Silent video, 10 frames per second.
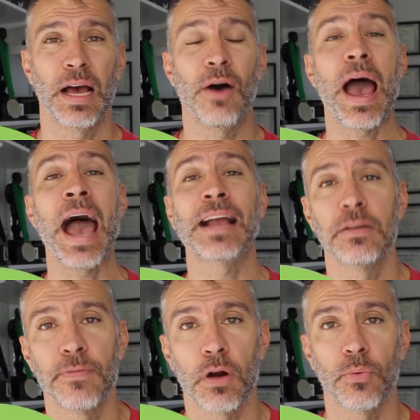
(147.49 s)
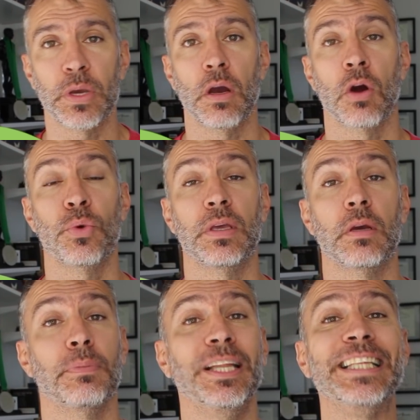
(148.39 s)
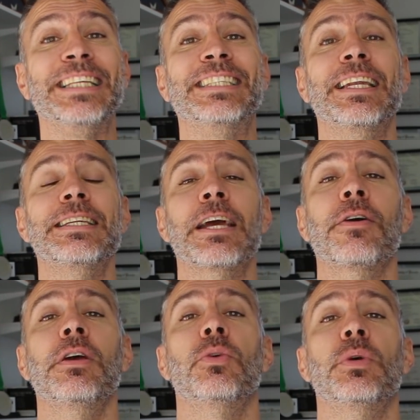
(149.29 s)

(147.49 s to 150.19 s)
How active are we? Are we completely sedentary?